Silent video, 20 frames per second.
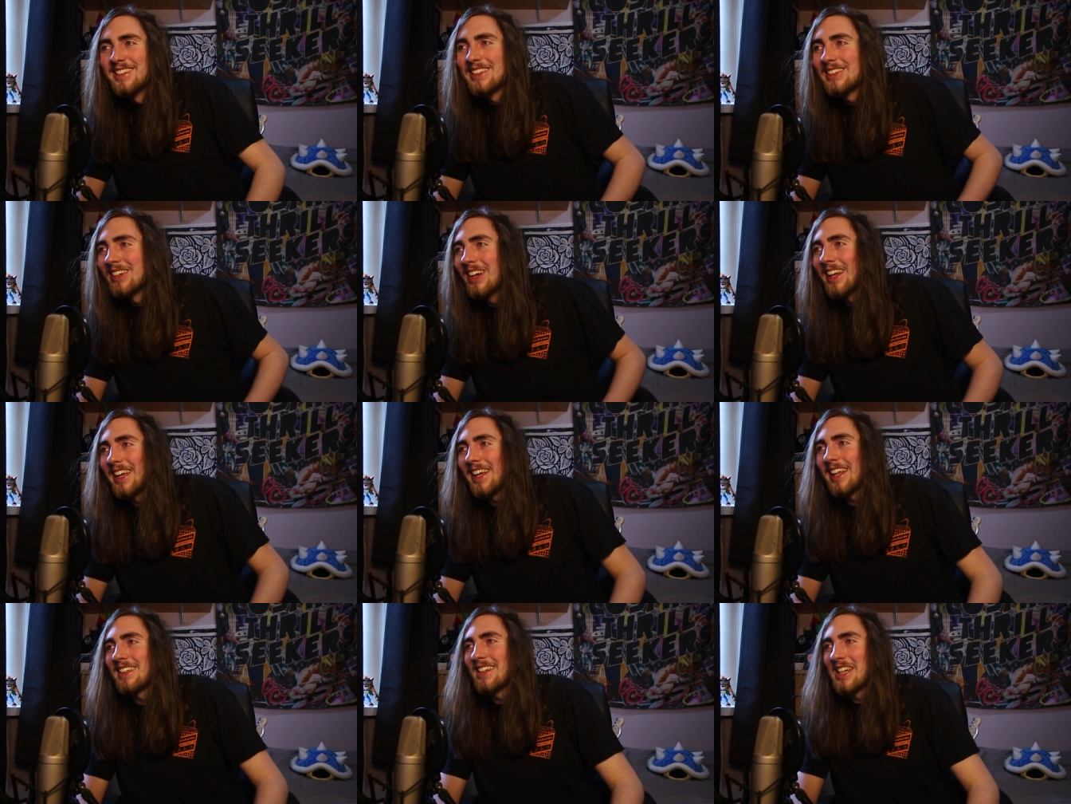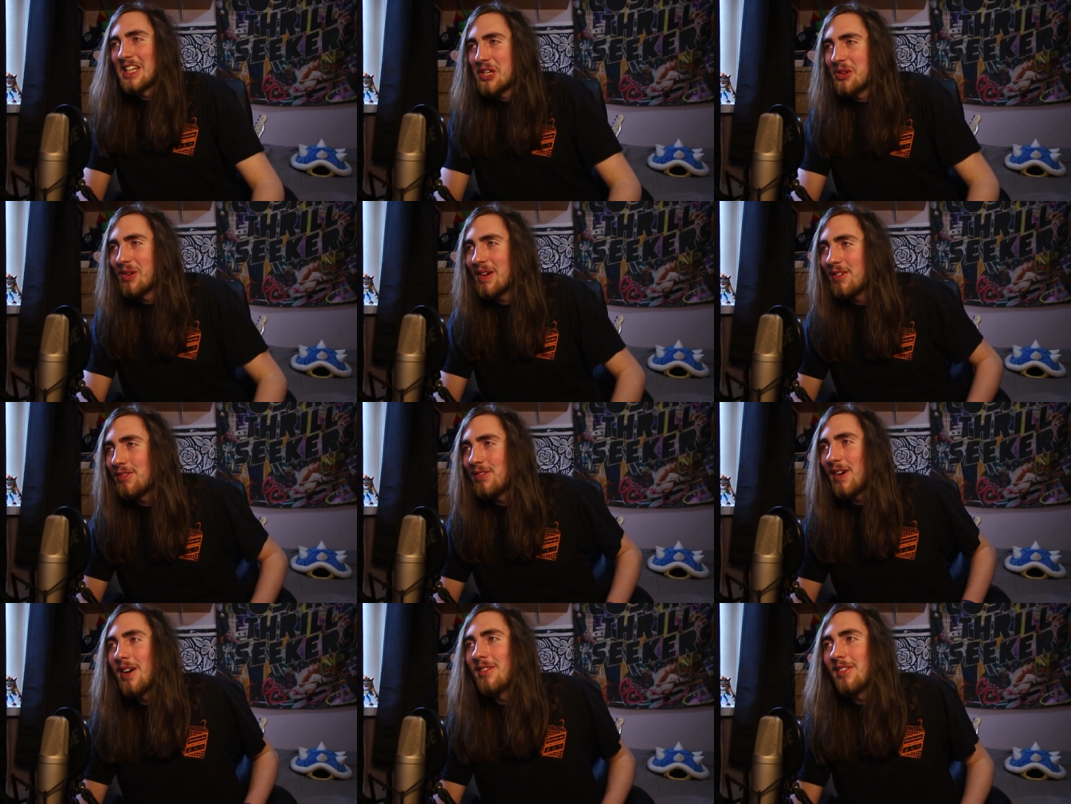is the one that gets like
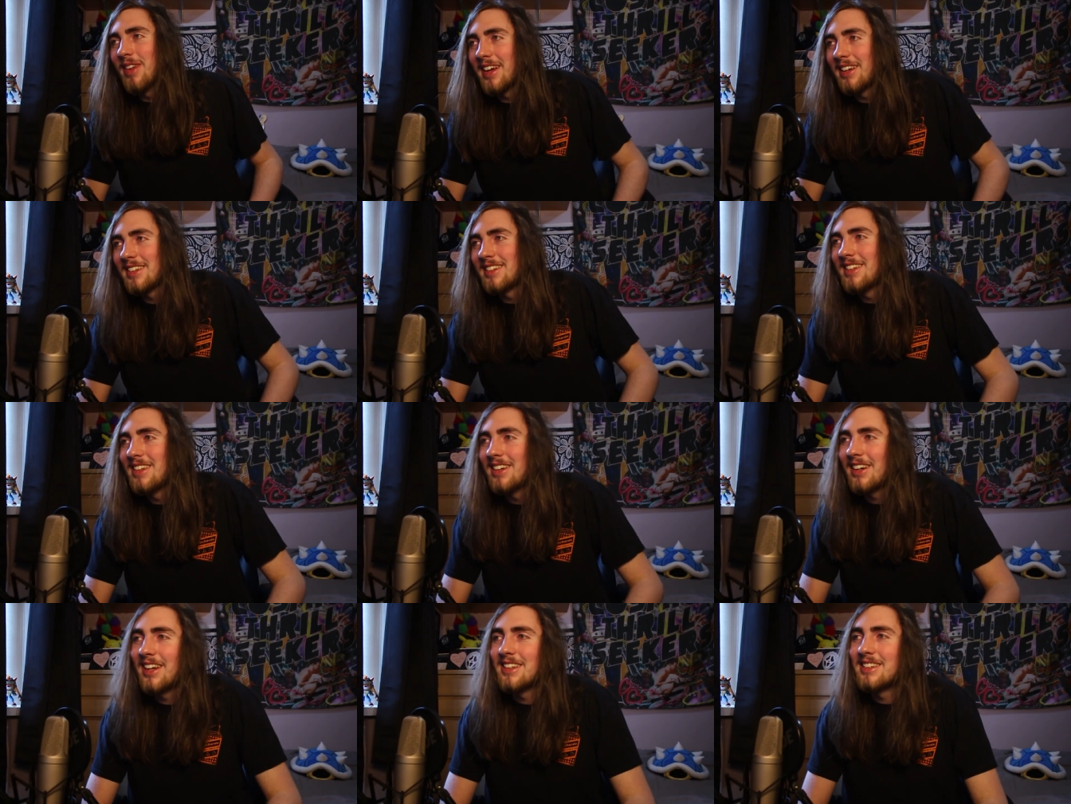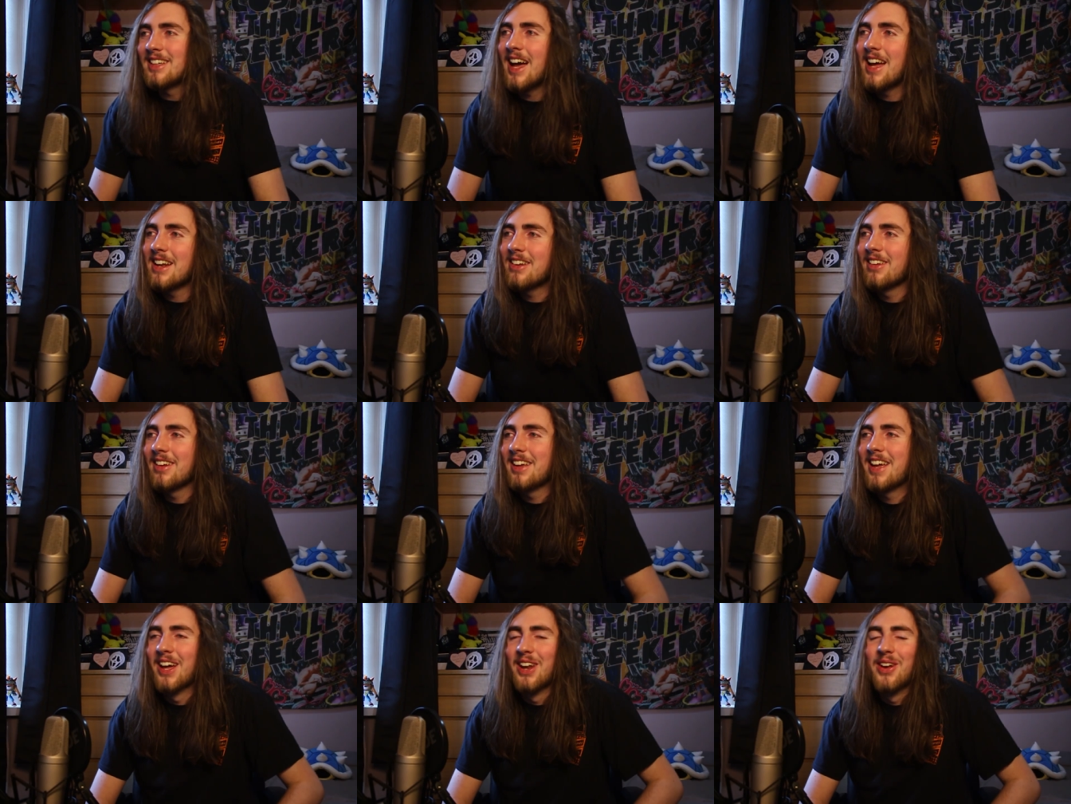25 likes, and you guys are
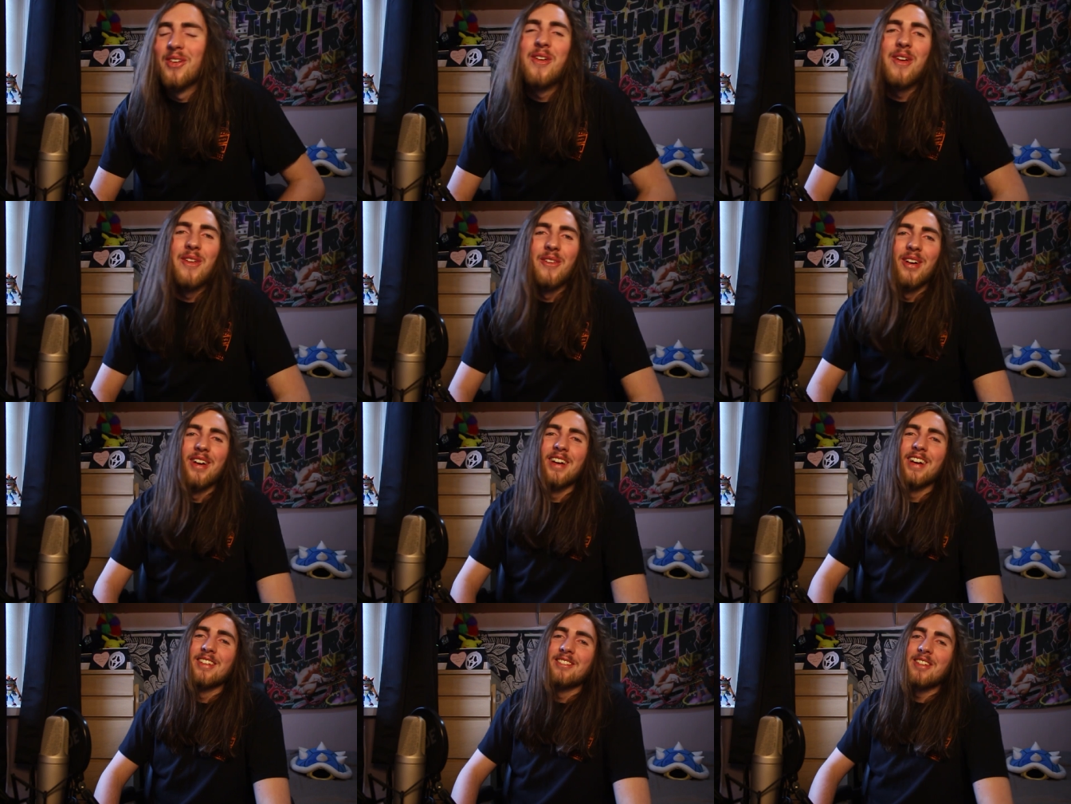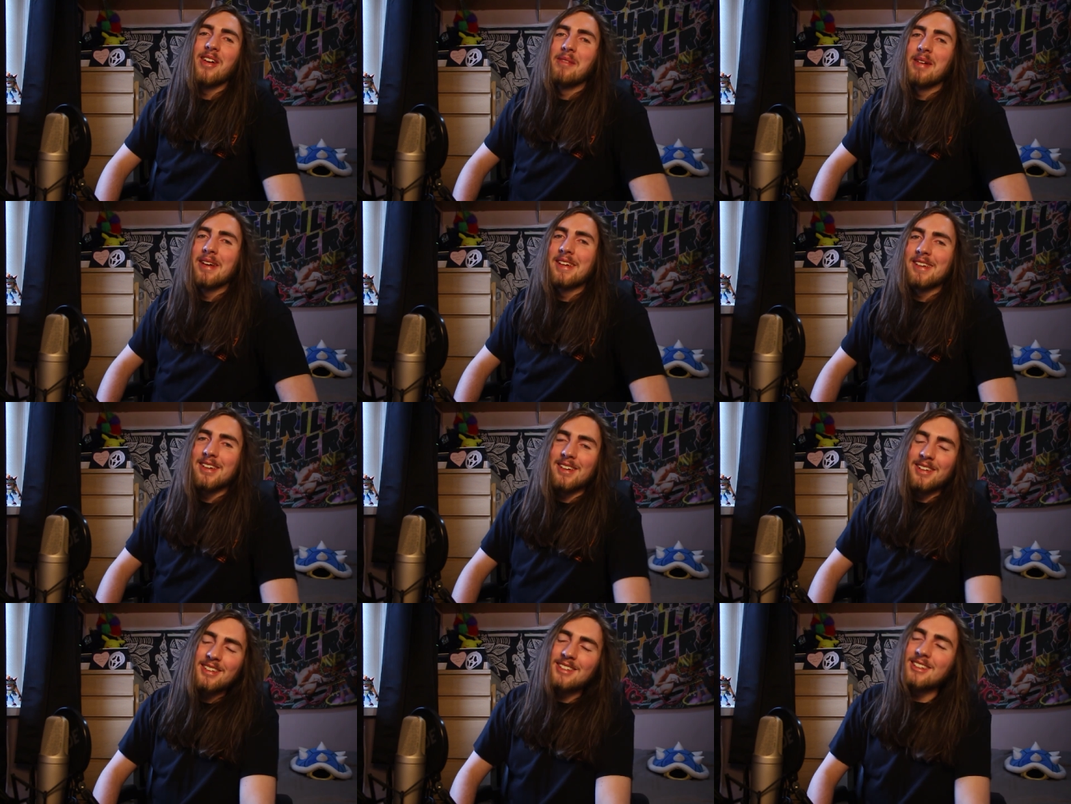actually gonna be worried about my
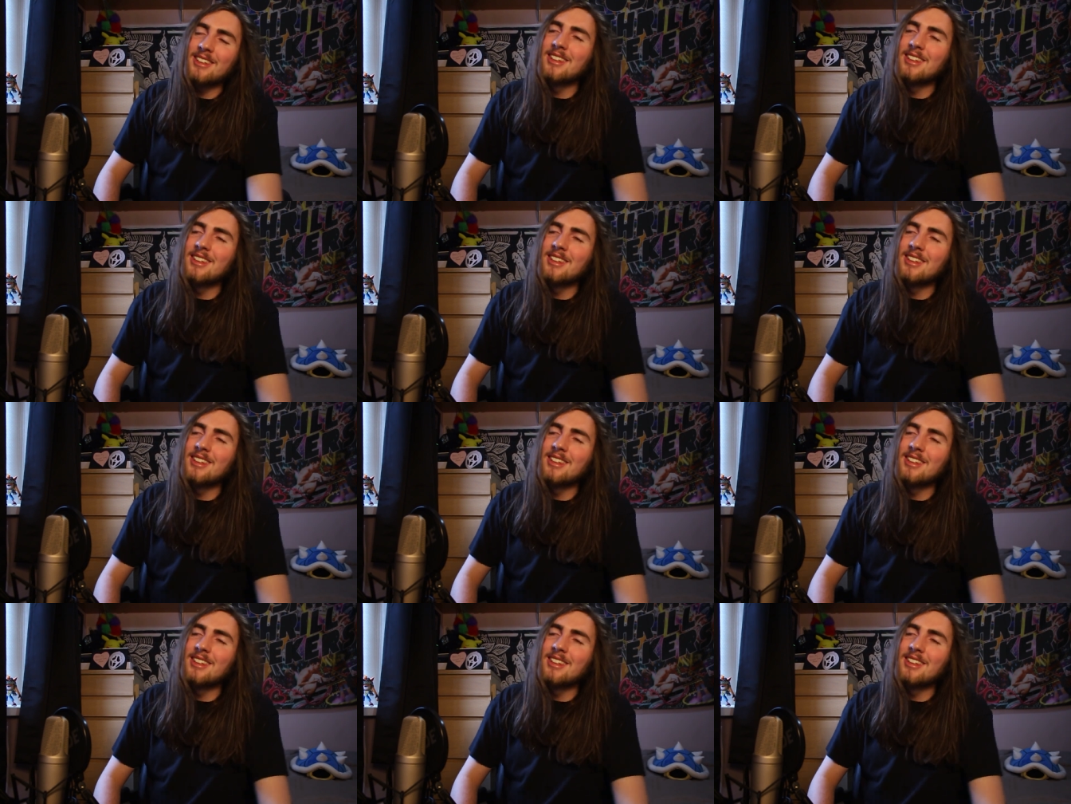dogs.